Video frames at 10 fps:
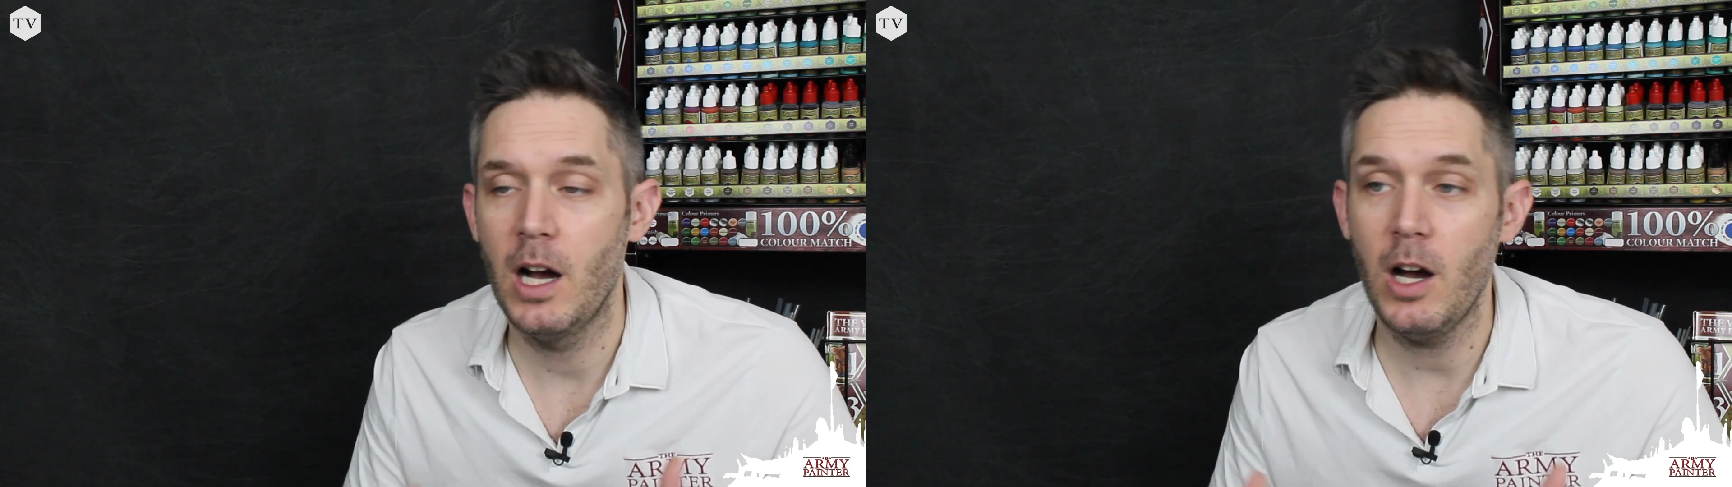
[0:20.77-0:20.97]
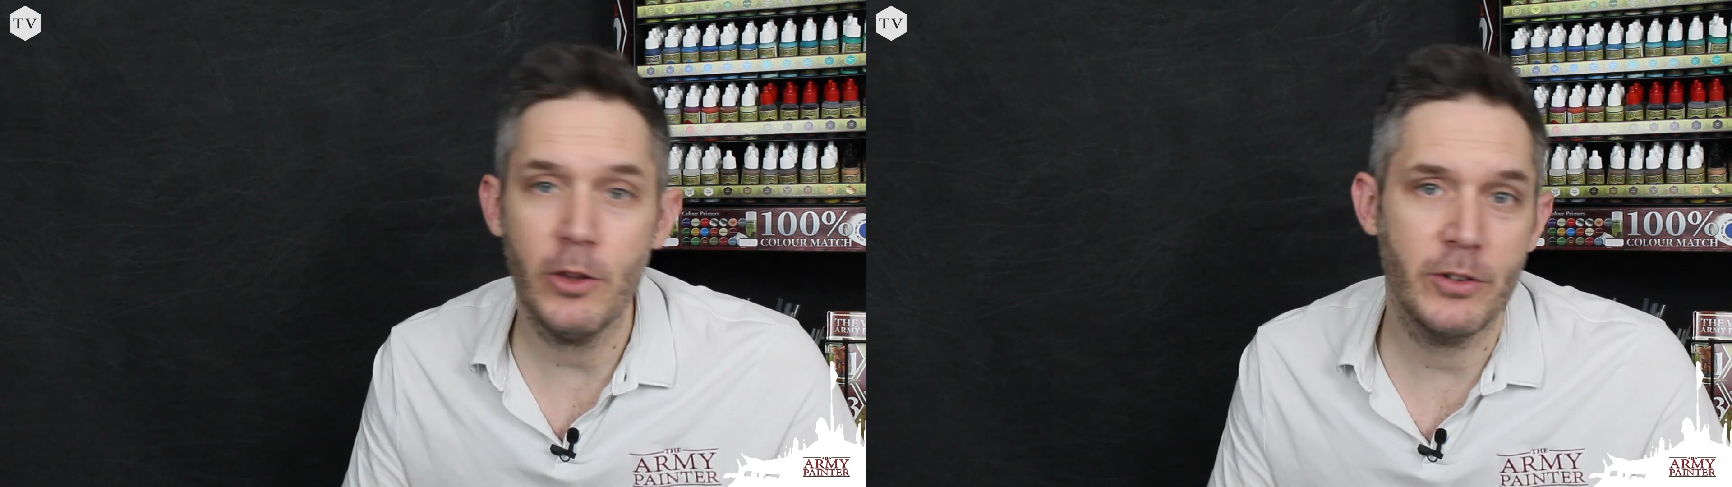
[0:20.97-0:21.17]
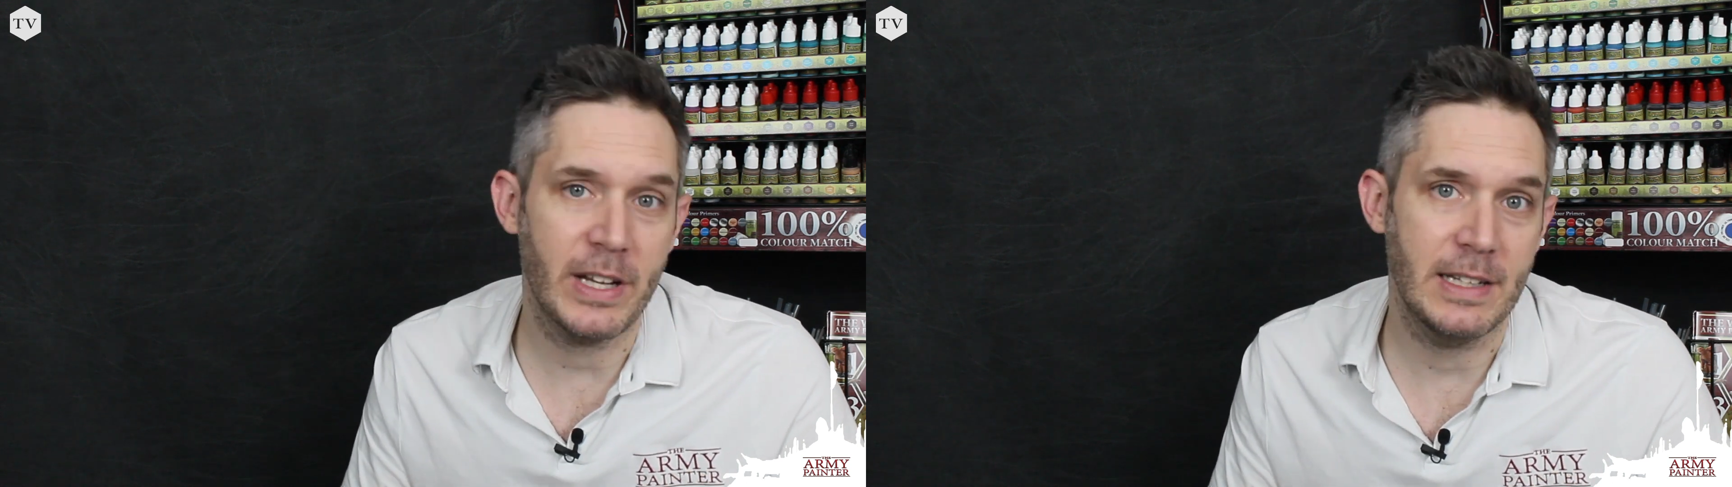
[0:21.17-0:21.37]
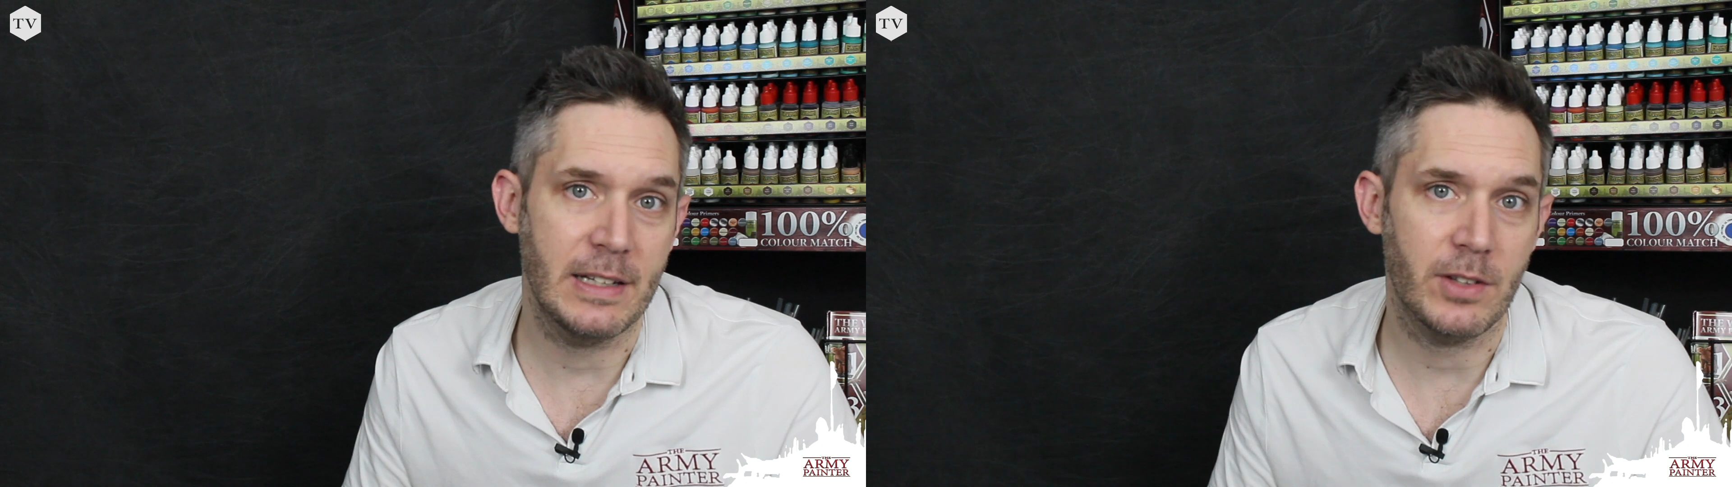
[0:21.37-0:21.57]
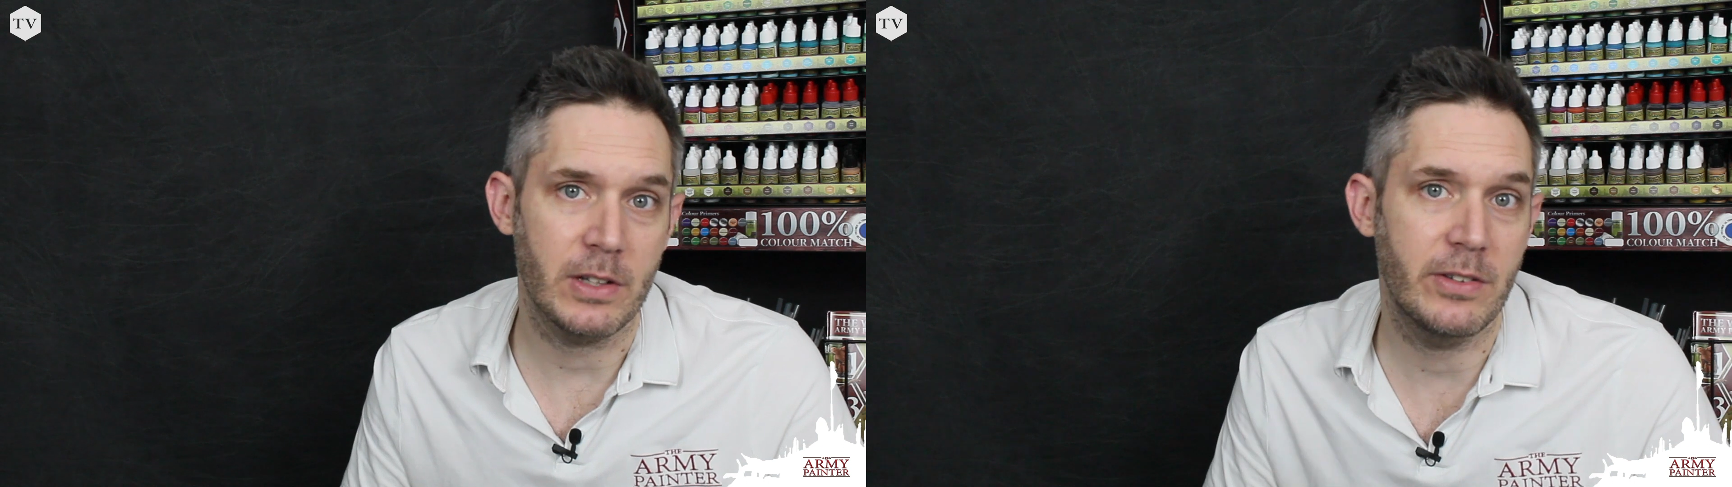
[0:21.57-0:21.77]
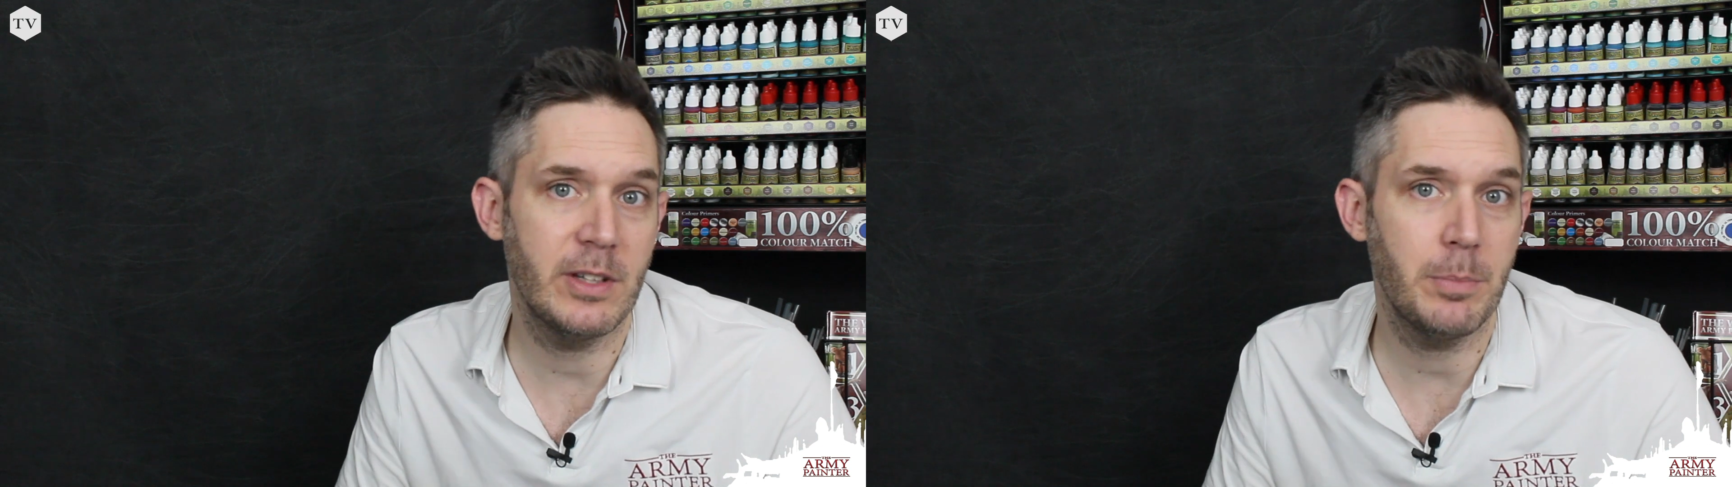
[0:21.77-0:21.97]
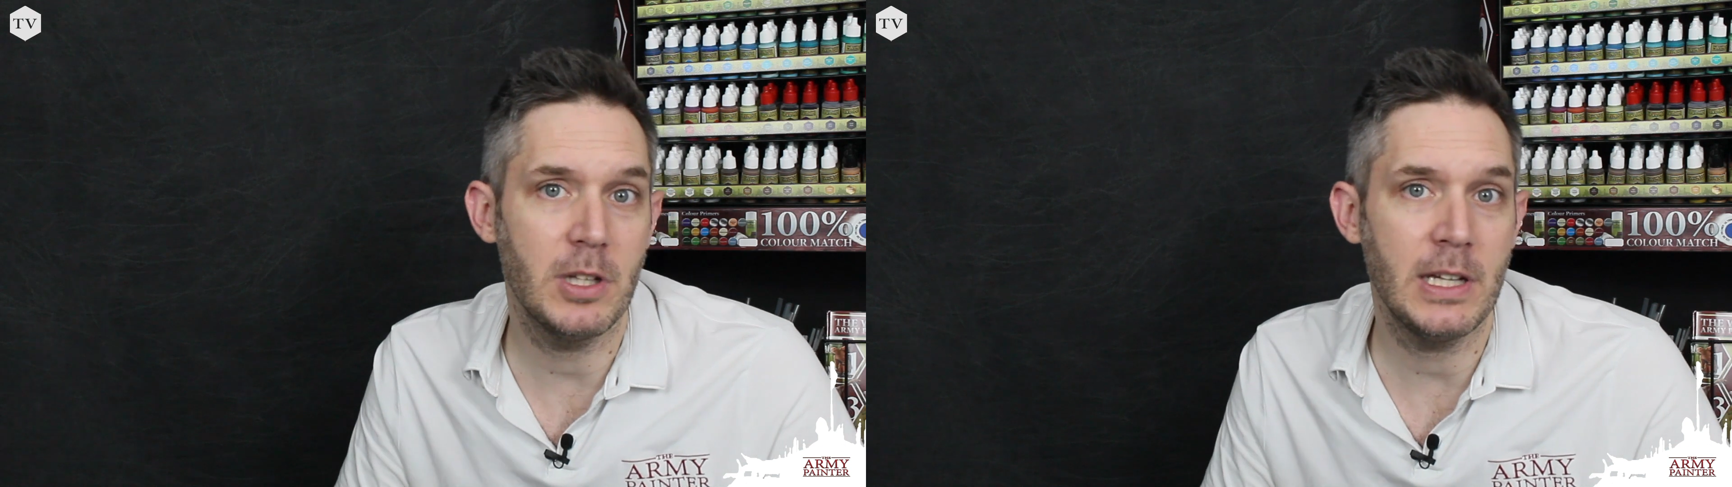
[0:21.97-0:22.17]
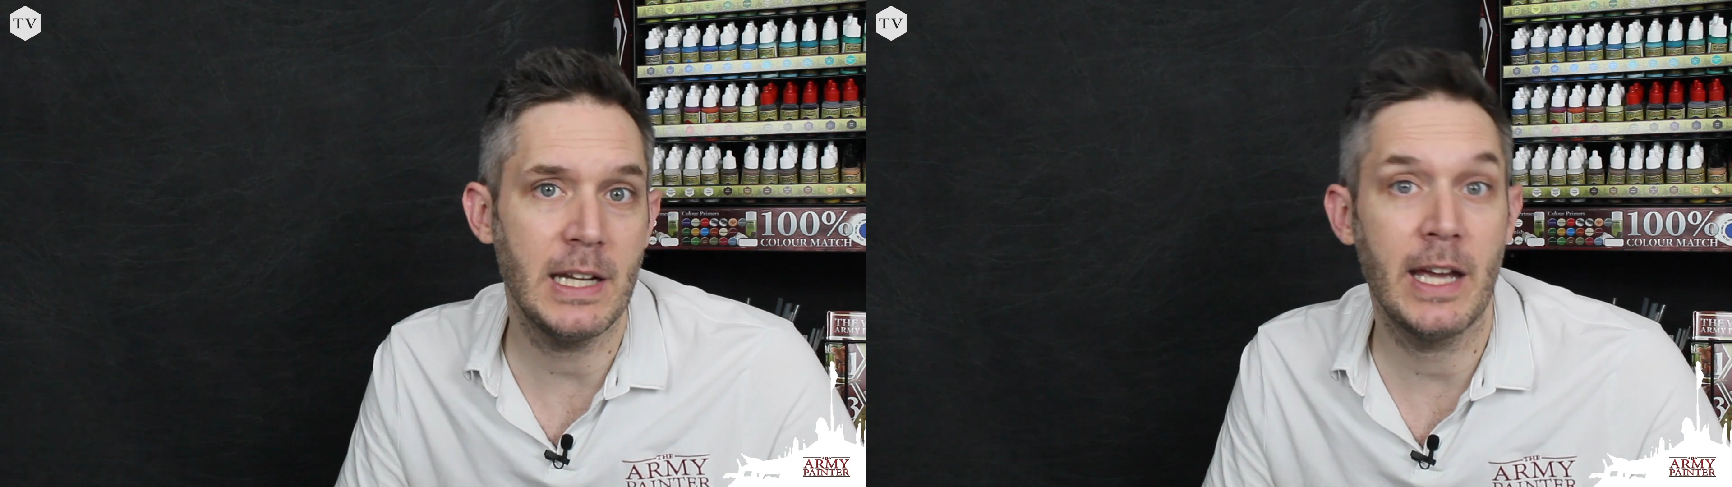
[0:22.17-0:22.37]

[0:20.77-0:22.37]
other techniques like stippling